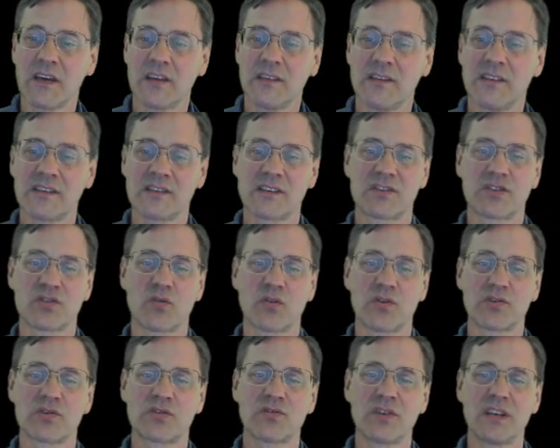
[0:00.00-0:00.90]
this
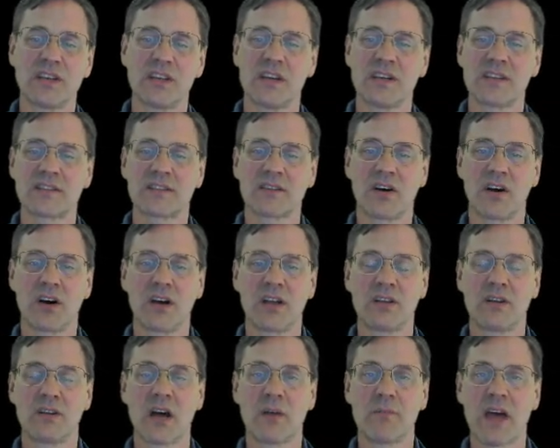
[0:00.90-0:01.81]
short treatise
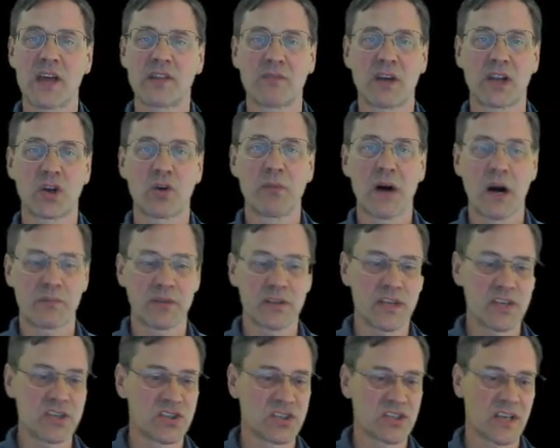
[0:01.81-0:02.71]
on mathematical
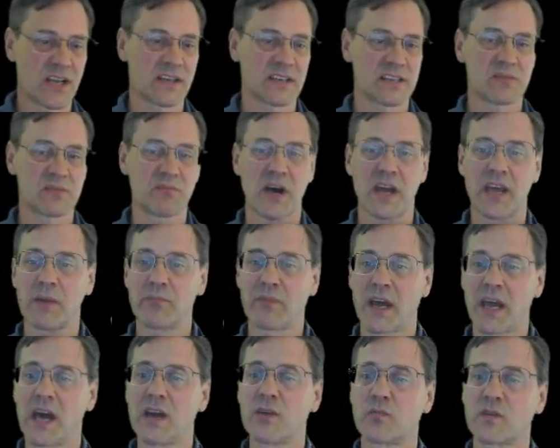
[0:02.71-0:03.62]
population genetics by
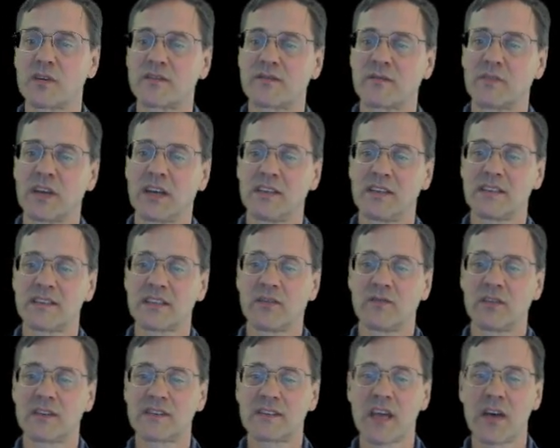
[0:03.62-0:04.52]
Edwards from
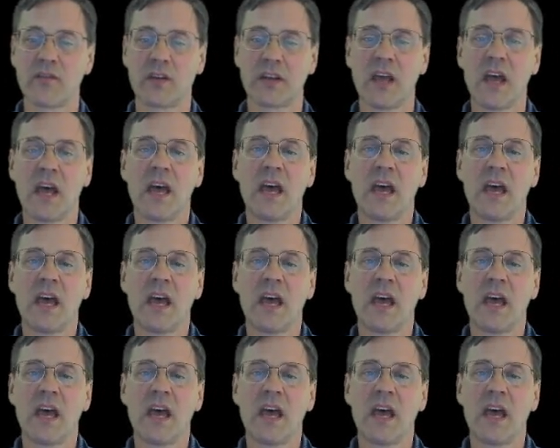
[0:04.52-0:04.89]
1977.